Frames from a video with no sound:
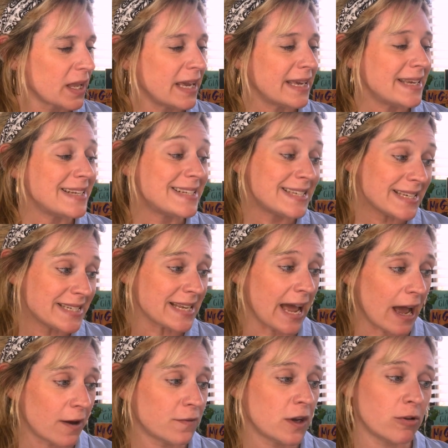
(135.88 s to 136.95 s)
He did
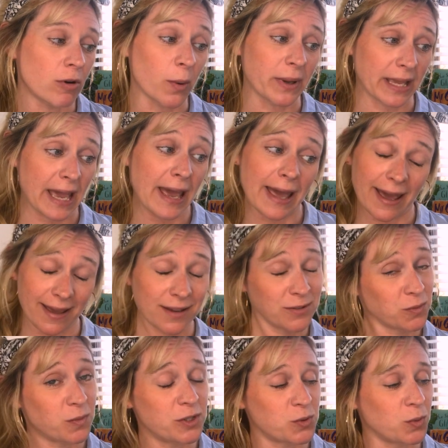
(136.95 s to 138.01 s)
have heroic hair,
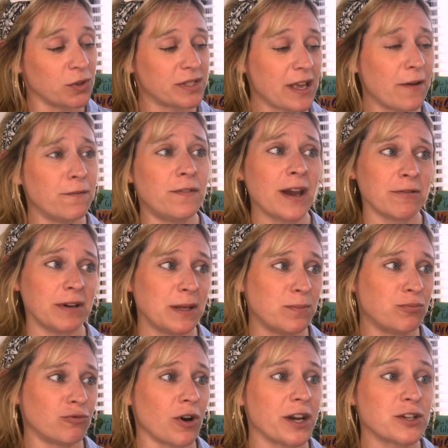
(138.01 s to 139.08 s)
which was a very
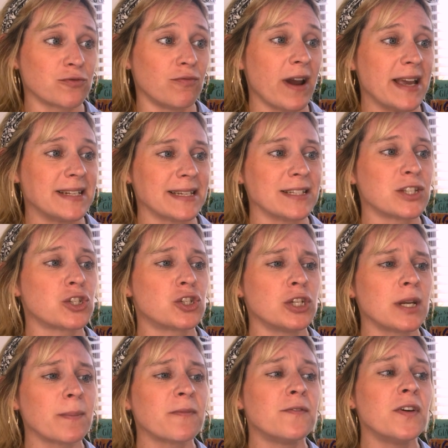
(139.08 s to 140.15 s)
bright red and stood
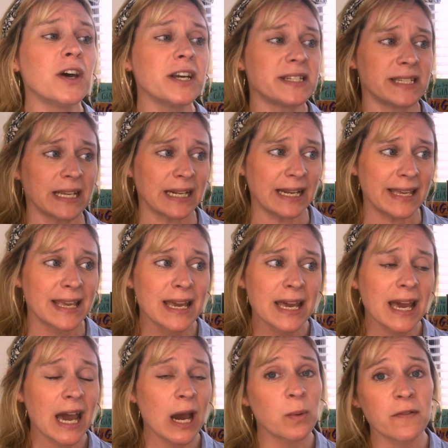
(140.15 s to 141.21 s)
up vertically,
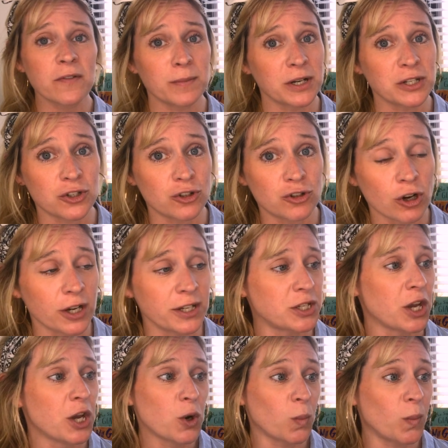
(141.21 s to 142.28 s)
however much you tried to
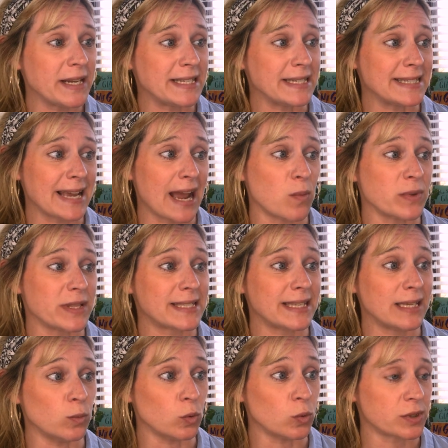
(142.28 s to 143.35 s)
wet it down with
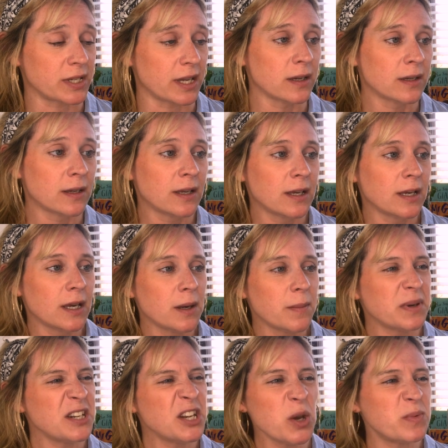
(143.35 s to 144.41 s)
seawater.
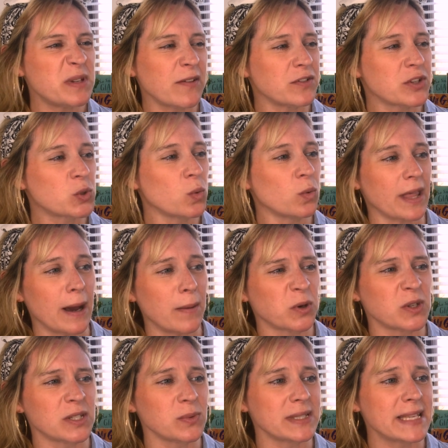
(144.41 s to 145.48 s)
But nobody ever saw that
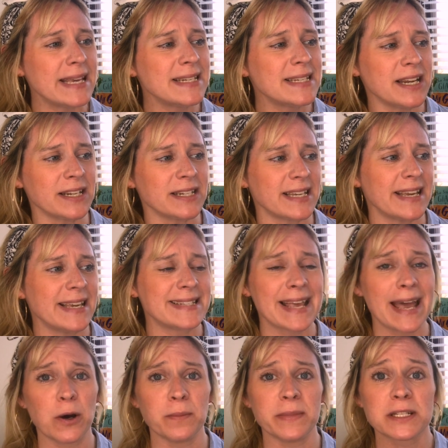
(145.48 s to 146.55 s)
because it was hidden under his
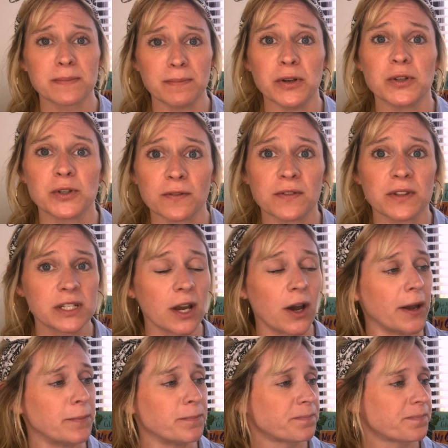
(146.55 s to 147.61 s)
helmet most of the
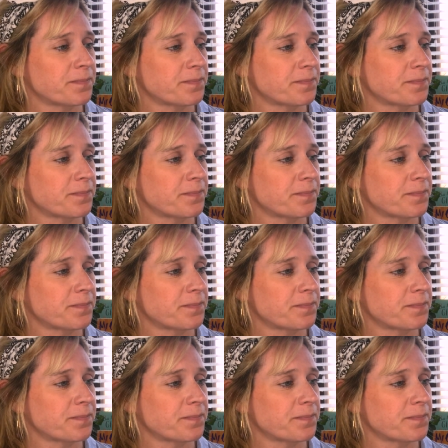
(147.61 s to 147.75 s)
time.